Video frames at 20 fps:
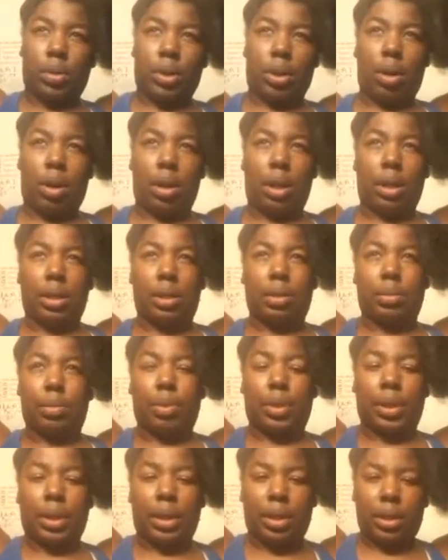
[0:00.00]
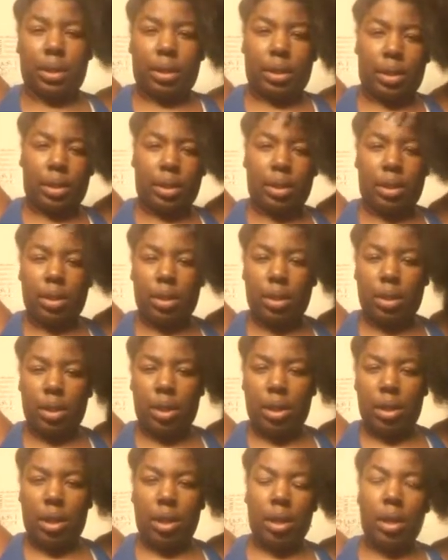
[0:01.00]
you would call it, but
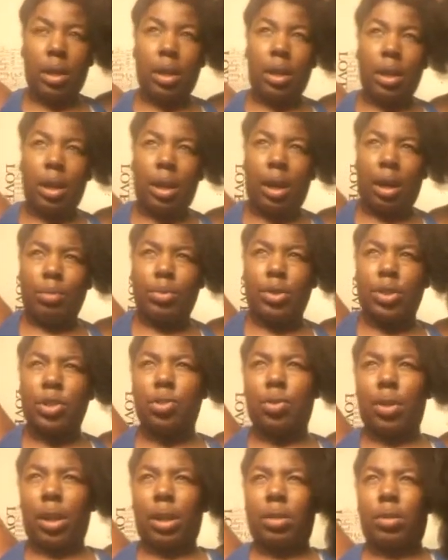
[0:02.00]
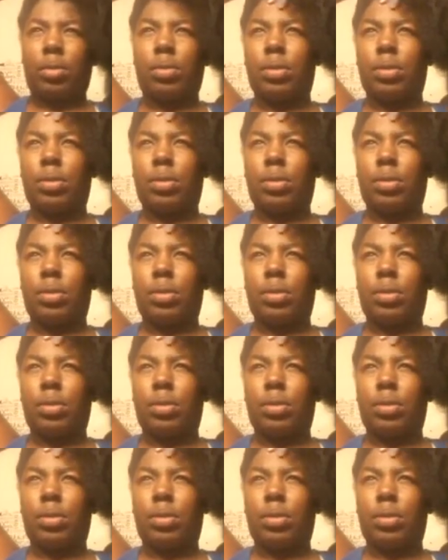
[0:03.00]
I'm just trying to